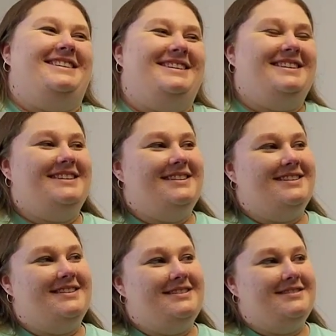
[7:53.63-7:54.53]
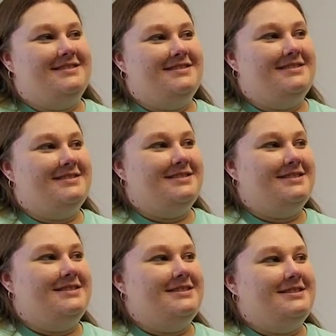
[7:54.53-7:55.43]

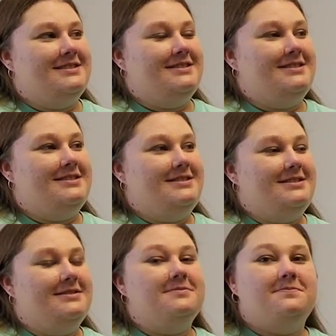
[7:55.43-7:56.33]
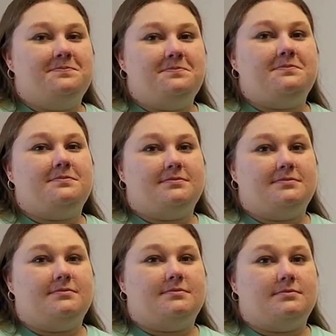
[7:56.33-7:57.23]
(silent)